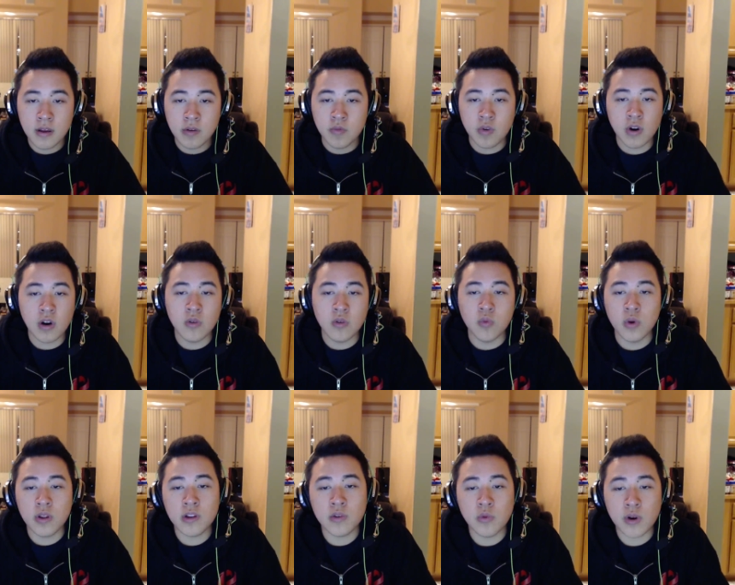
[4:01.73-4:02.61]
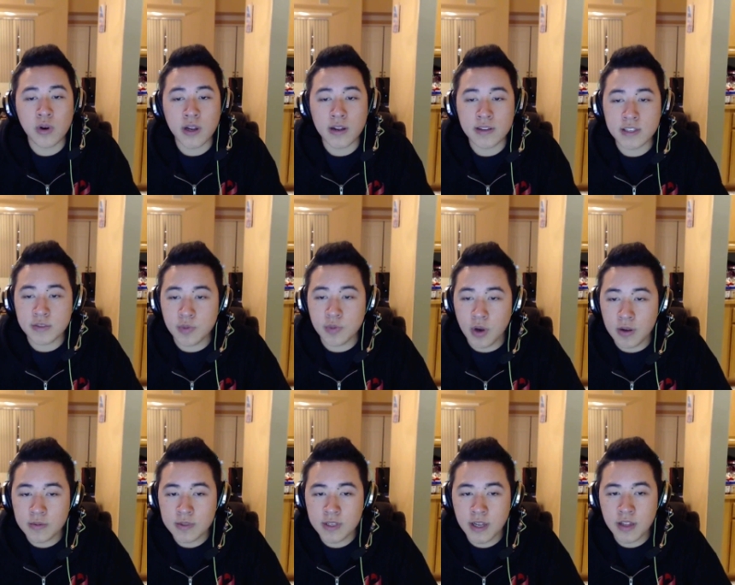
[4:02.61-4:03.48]
we're all willing to work out these
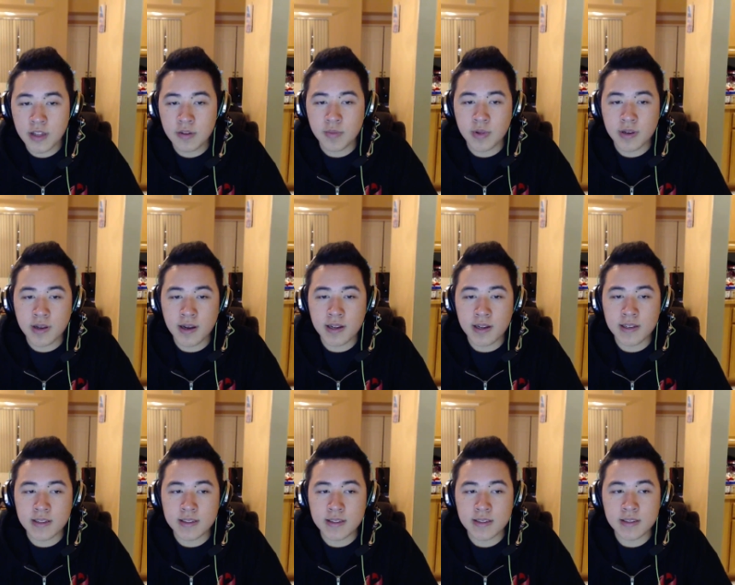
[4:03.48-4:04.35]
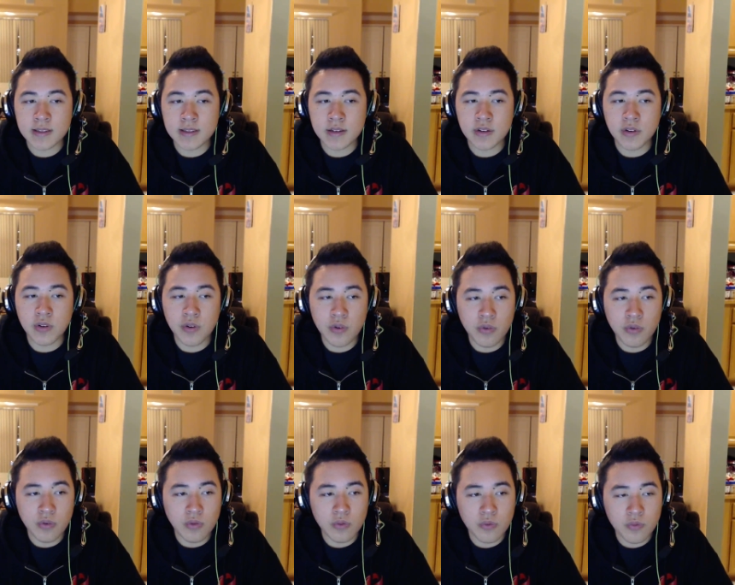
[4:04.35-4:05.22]
problems together because
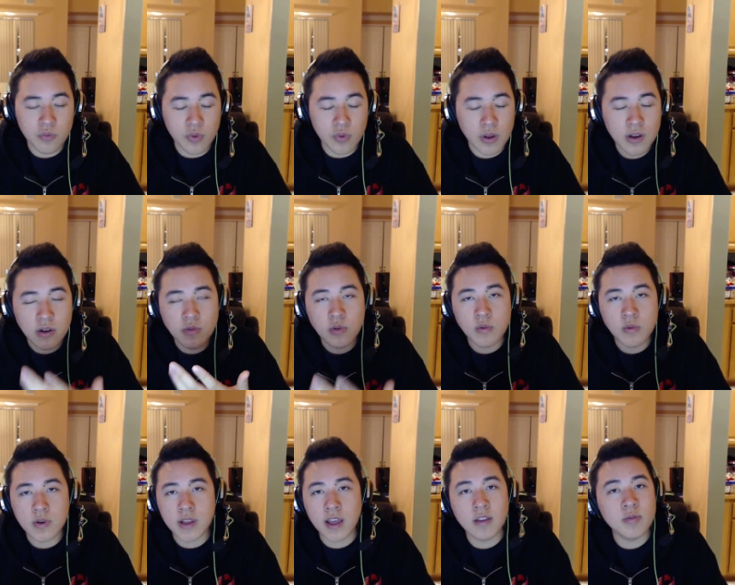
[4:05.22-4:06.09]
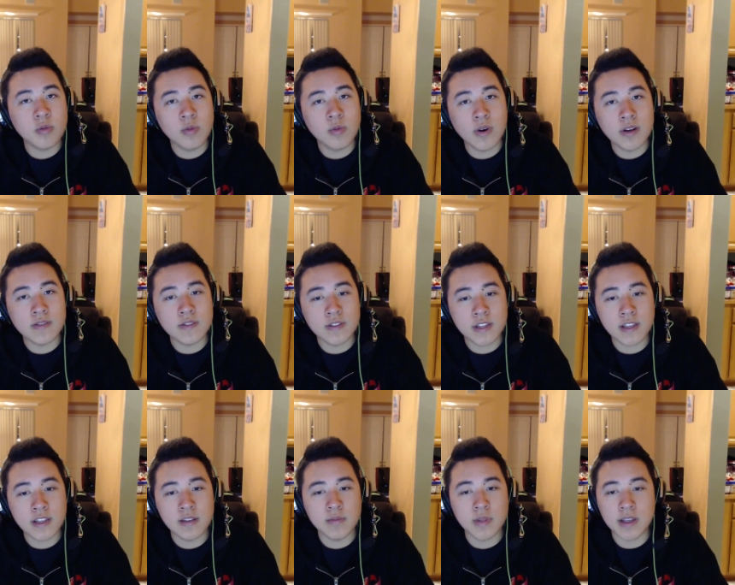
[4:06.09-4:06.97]
we know what we're capable of as a
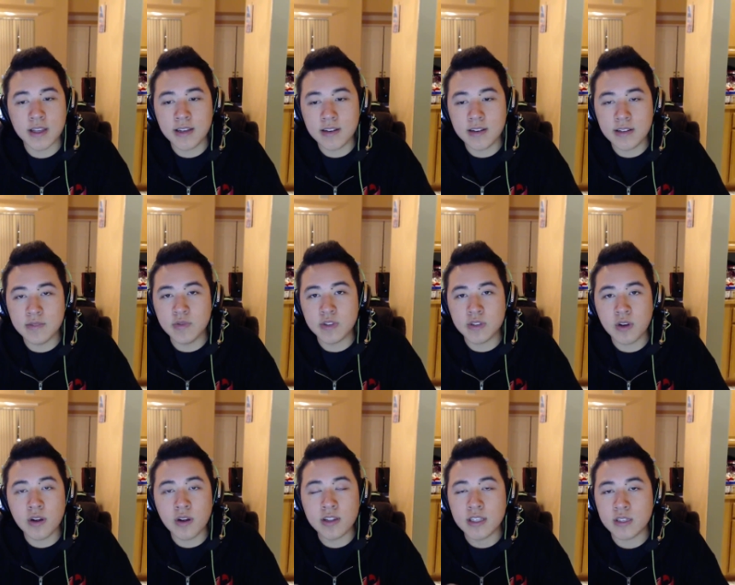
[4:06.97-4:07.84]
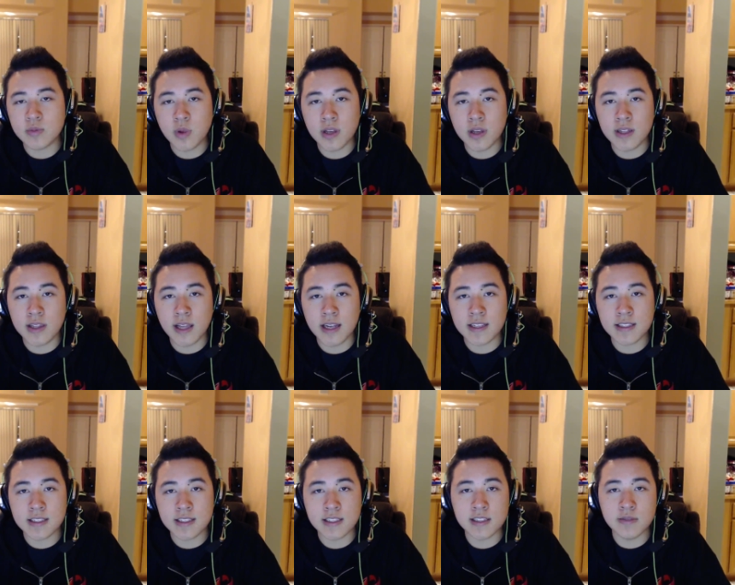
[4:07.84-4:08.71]
team. We saw it displayed last
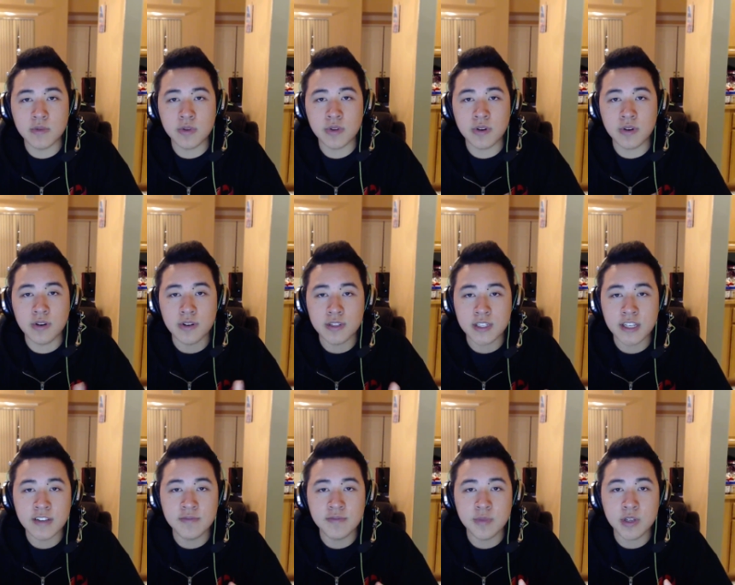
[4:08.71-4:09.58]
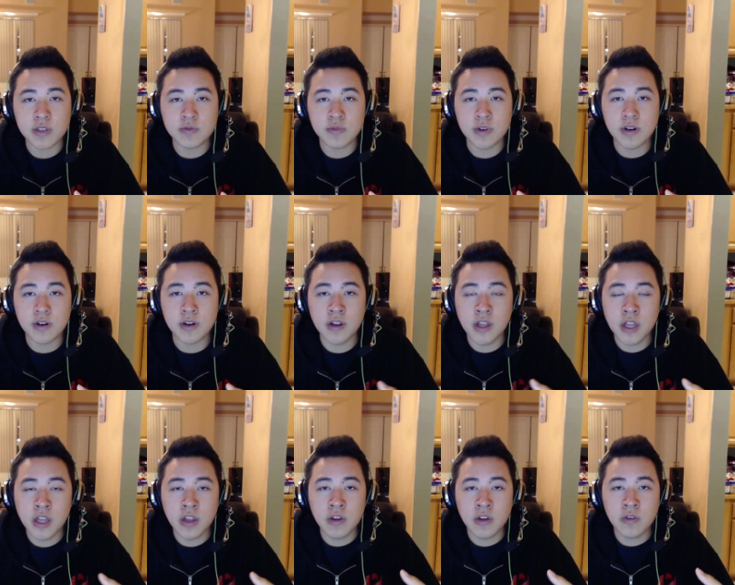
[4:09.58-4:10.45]
season with our achievements where
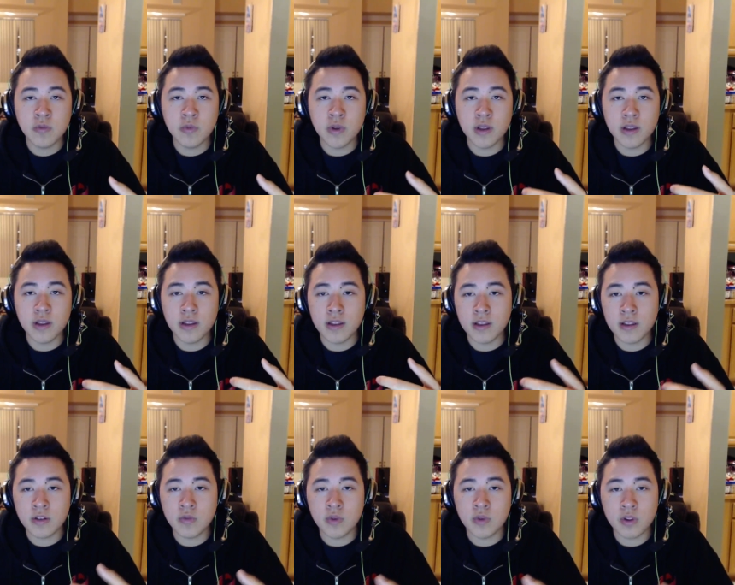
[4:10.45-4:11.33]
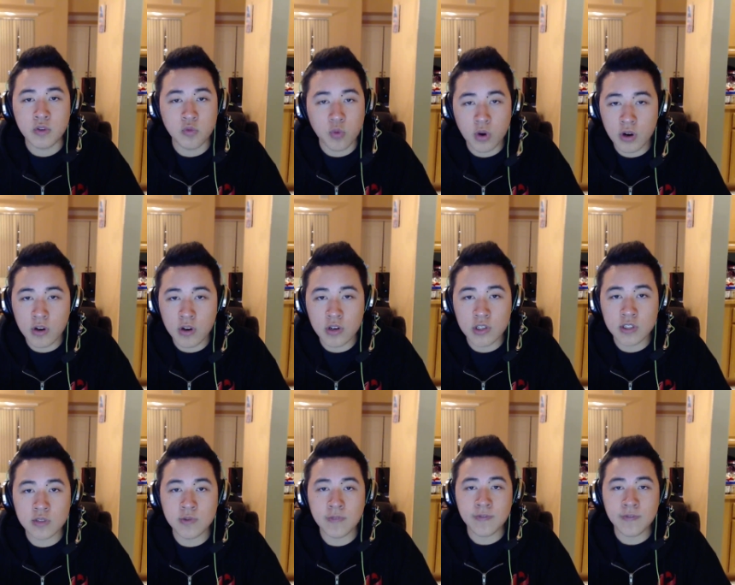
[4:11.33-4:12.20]
we went to
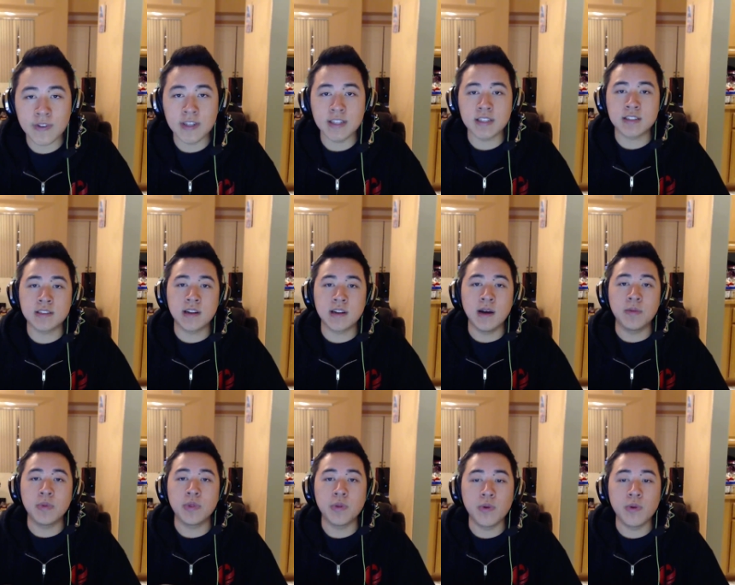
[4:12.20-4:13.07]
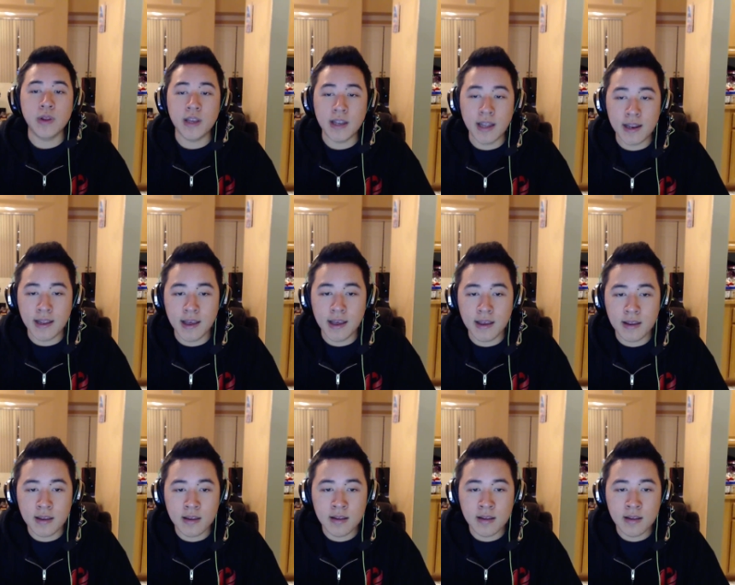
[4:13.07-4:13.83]
Worlds, we finished top 3 in NA.